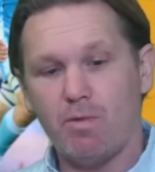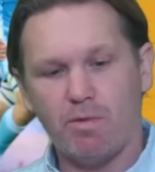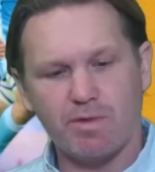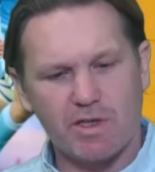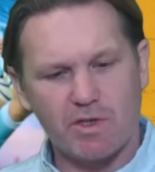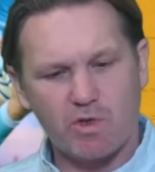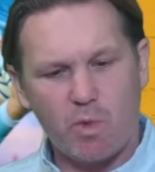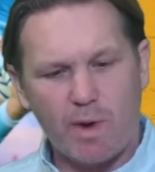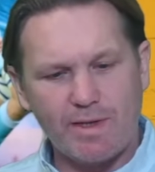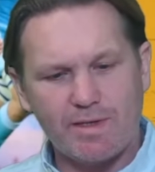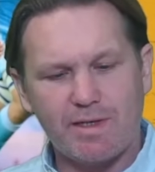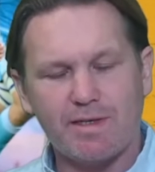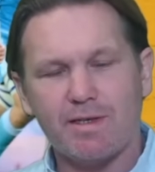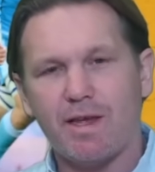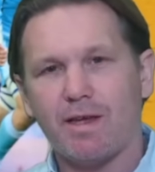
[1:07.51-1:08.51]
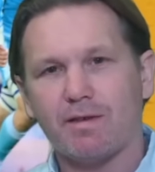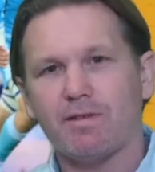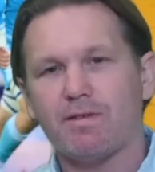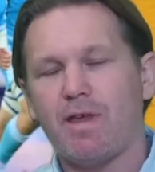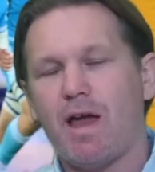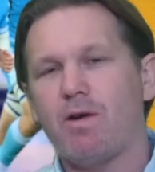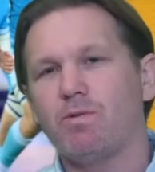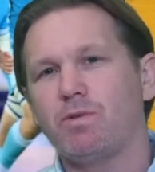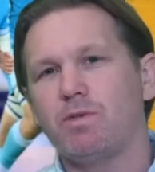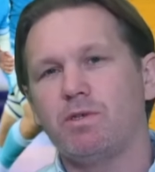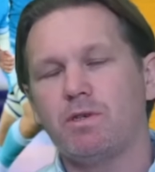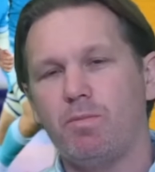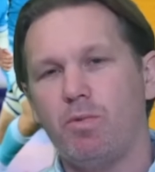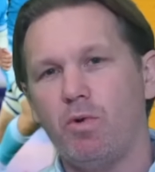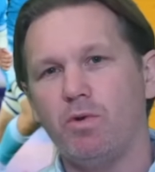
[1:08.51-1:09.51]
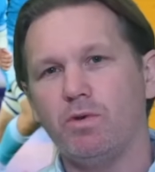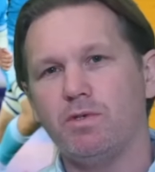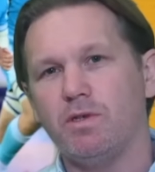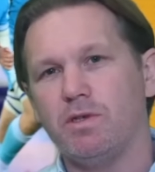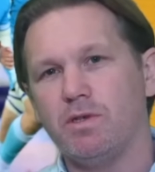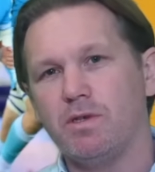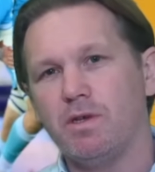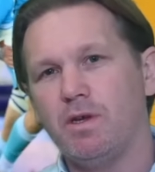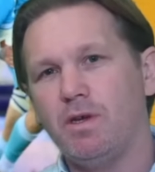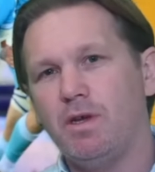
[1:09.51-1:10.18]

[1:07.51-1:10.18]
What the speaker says: 26,000 supporters